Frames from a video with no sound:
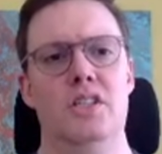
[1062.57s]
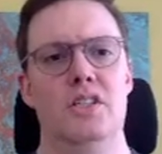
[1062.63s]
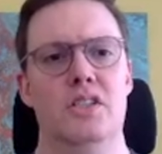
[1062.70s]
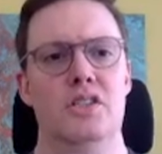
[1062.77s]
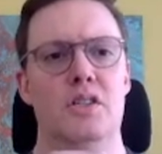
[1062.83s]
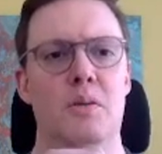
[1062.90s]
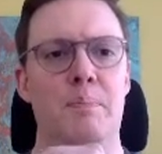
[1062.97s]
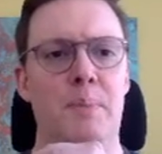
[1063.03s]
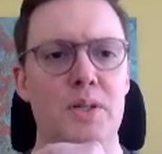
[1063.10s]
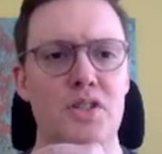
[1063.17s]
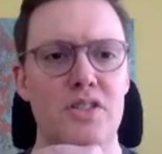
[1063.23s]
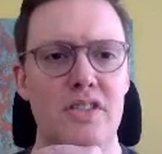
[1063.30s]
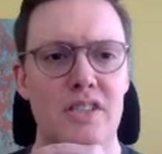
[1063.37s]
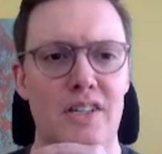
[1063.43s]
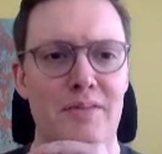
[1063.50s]
So put
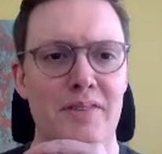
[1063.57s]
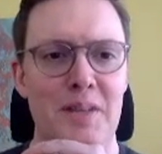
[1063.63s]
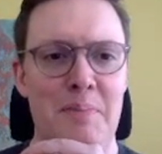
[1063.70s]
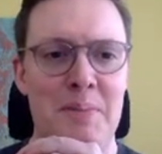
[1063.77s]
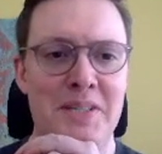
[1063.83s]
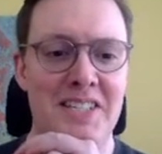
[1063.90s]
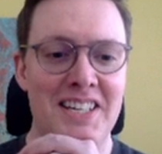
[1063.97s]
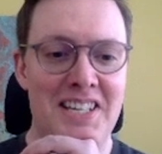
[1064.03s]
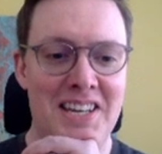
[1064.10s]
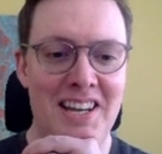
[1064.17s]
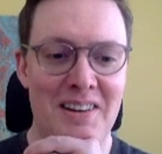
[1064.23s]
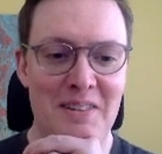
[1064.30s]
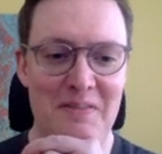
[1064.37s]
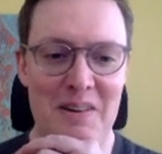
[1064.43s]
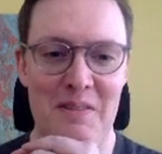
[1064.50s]
yourself in the position
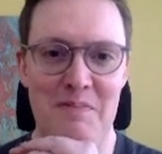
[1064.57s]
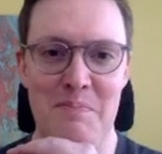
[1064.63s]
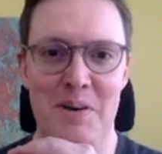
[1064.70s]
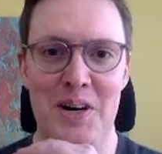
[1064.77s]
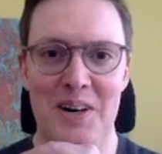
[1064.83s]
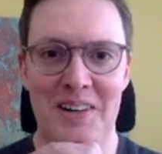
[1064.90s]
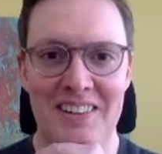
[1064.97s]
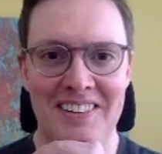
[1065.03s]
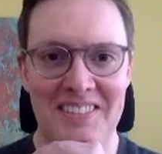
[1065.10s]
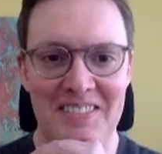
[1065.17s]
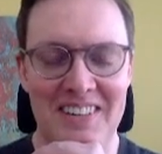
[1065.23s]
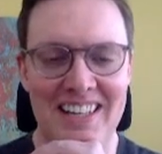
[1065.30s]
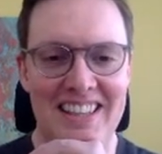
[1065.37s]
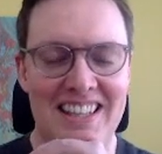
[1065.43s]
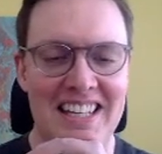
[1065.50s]
of Byrne,
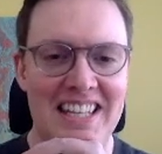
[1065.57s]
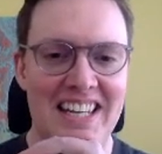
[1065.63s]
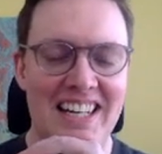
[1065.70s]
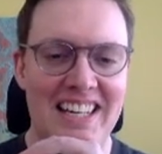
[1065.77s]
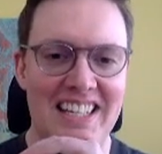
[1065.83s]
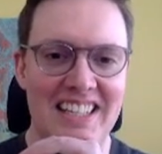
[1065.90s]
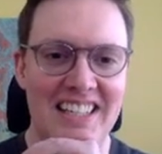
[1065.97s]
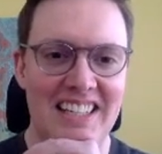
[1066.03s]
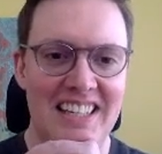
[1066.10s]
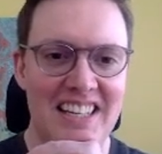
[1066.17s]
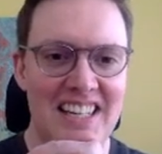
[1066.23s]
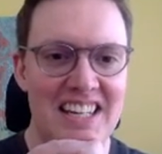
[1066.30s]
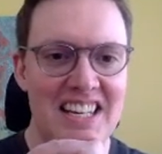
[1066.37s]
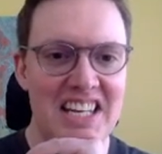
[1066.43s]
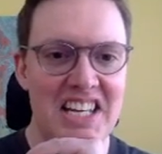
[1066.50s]
right? The knight.
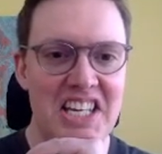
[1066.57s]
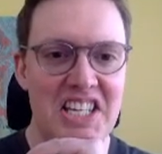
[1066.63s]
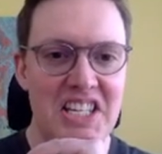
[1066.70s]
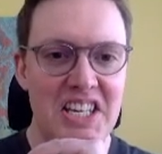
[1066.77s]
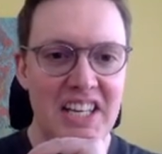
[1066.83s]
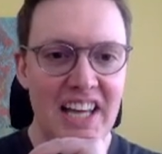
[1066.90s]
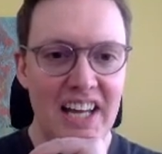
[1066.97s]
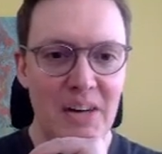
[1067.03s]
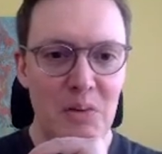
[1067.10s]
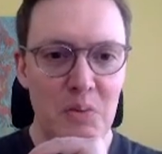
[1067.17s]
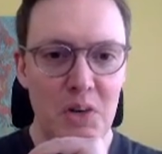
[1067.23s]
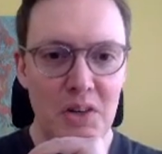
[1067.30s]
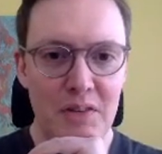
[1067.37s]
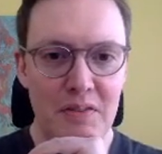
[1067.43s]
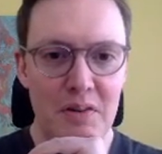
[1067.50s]
You got a
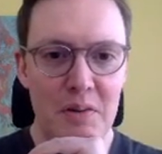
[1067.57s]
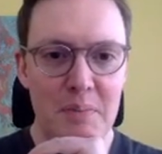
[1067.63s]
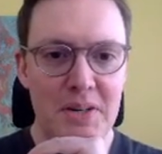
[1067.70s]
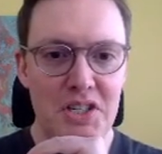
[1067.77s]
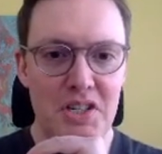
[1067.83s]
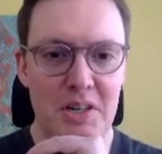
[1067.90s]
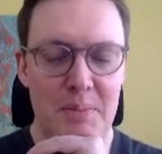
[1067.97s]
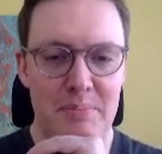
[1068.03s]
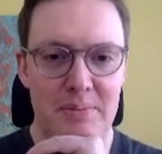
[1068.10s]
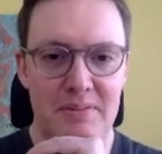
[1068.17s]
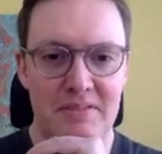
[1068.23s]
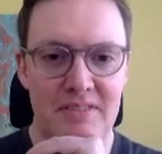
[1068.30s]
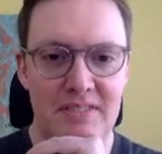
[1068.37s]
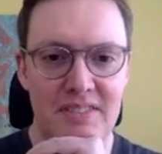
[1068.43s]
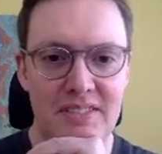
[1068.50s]
rook for a bishop.
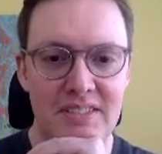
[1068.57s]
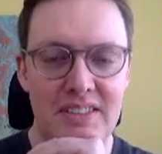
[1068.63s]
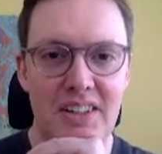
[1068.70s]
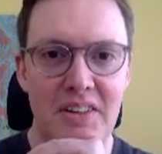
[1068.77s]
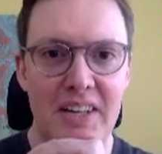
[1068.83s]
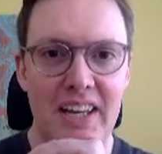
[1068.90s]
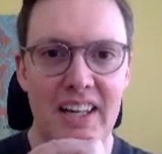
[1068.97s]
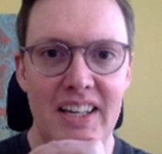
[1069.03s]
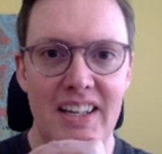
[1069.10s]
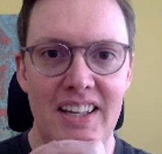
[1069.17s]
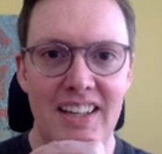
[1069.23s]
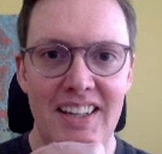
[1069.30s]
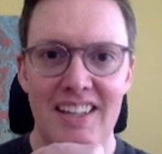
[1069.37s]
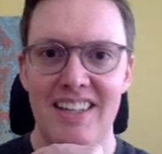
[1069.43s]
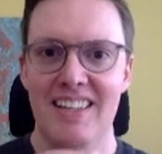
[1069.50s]
Okay.
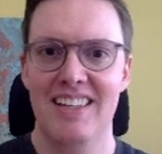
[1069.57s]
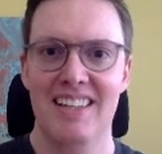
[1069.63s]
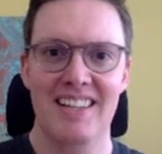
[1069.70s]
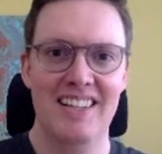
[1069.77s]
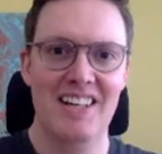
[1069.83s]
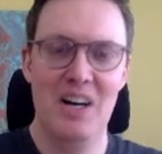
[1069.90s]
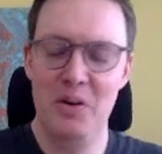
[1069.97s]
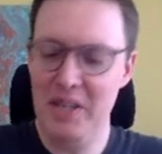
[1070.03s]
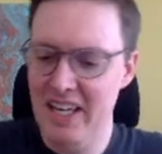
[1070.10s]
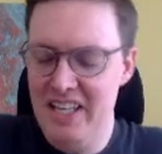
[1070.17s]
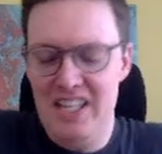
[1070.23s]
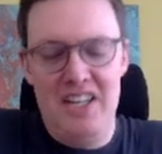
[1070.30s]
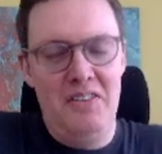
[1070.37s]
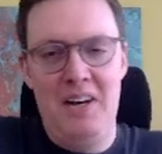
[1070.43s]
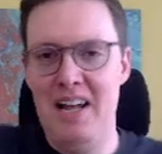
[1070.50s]
Okay,
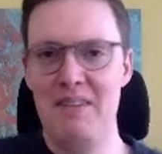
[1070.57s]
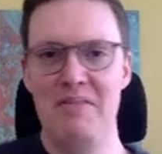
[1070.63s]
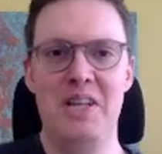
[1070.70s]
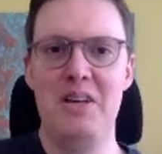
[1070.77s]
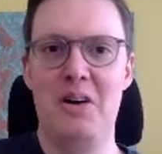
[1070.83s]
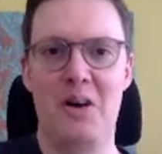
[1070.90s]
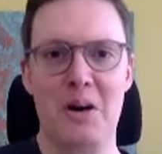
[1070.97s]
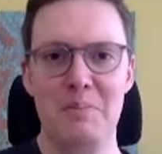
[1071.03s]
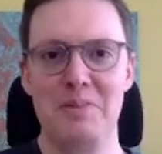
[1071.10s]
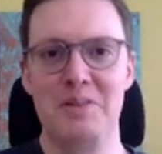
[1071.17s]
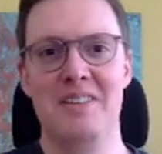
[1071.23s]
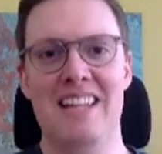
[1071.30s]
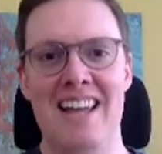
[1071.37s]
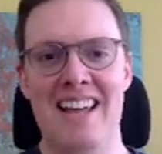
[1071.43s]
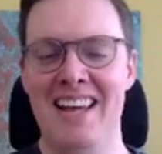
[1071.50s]
you don't have any
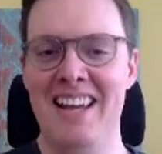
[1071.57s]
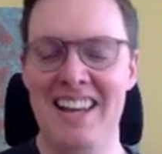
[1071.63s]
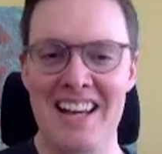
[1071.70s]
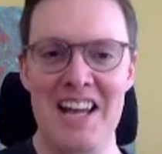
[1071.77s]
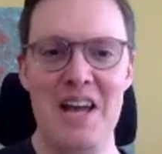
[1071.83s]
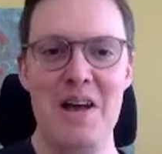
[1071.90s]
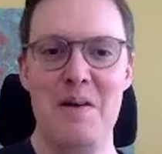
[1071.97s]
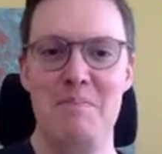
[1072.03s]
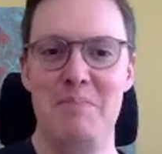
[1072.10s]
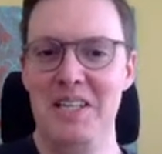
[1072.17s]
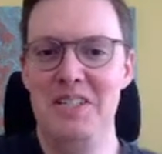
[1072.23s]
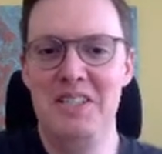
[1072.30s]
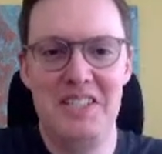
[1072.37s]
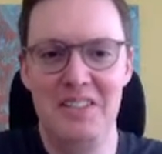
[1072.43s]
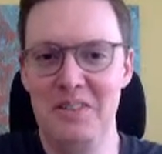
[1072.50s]
arms, but
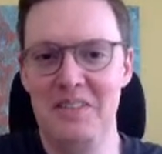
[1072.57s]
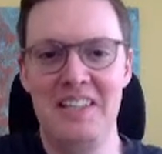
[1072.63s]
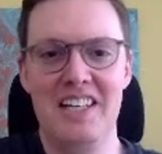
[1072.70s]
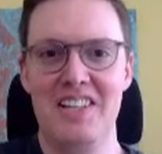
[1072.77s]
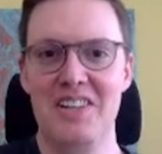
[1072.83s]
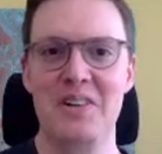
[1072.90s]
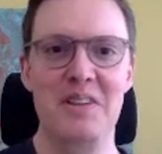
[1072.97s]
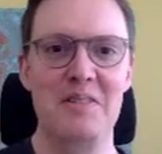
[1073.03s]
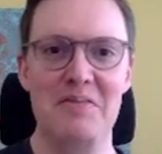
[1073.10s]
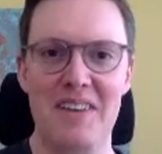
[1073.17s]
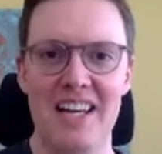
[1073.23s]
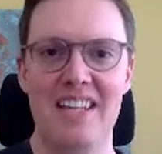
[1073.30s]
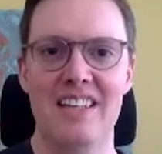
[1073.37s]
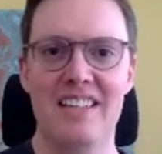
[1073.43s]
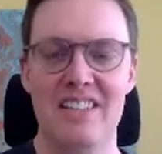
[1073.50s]
you still think you're in the
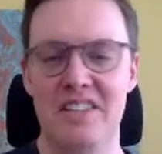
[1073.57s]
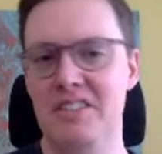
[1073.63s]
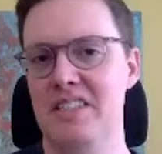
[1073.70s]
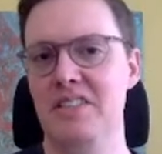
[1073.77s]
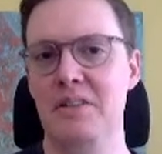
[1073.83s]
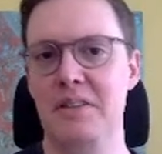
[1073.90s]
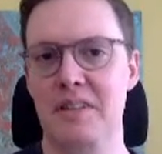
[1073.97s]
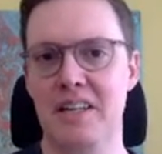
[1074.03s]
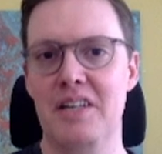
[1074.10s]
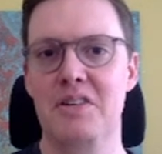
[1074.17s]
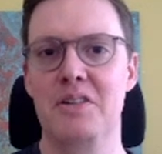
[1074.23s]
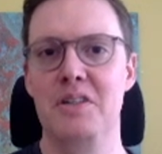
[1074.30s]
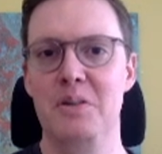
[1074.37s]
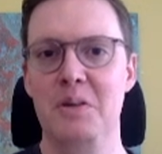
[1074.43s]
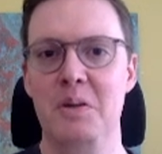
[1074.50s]
fight. You still think you're
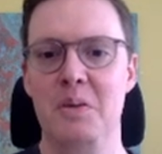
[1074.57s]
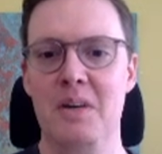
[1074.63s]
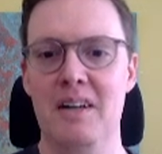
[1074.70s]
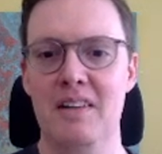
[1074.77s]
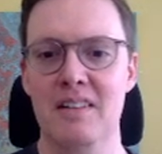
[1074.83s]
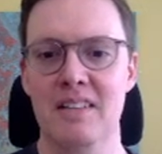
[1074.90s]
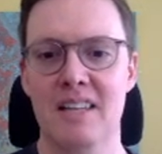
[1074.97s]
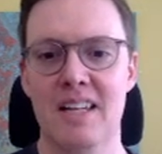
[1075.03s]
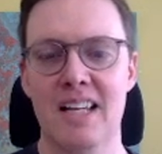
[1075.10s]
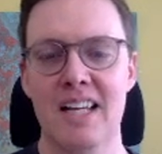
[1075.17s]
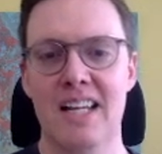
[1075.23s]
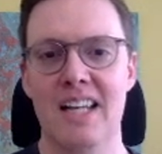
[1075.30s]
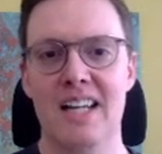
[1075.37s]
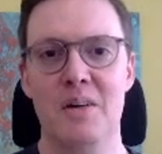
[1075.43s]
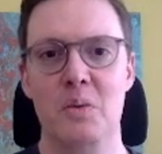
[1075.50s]
doing well.
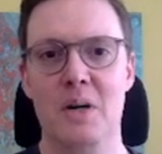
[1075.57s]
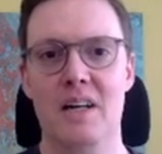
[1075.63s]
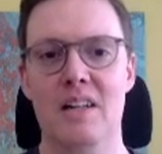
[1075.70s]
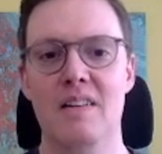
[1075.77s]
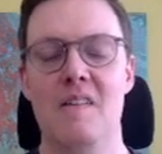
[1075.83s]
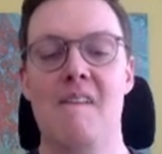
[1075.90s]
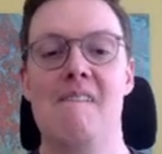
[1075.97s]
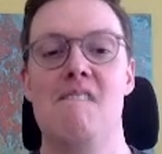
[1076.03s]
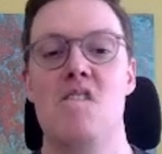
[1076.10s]
Well,